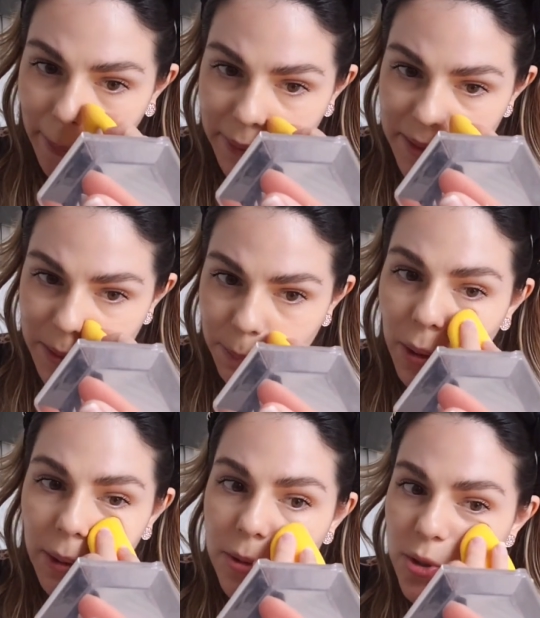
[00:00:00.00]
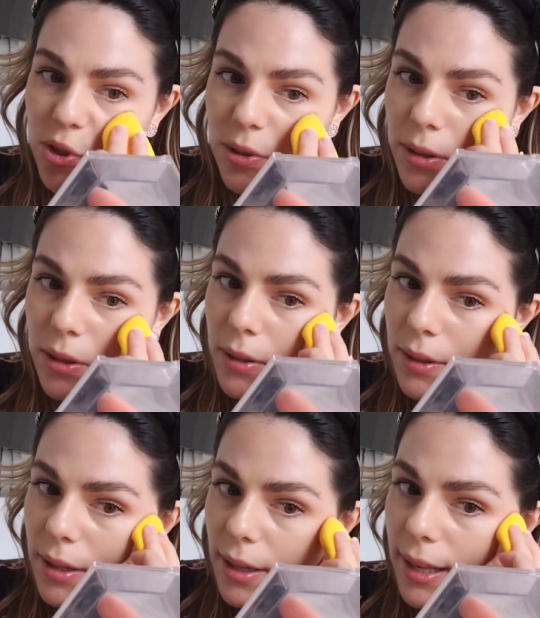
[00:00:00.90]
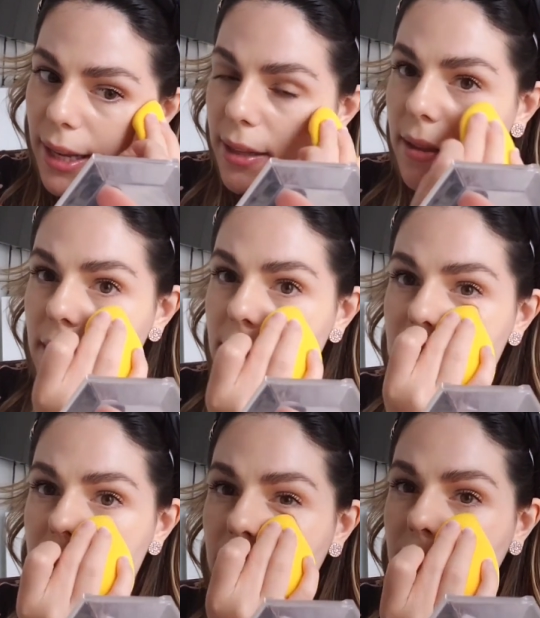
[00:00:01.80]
sponge like this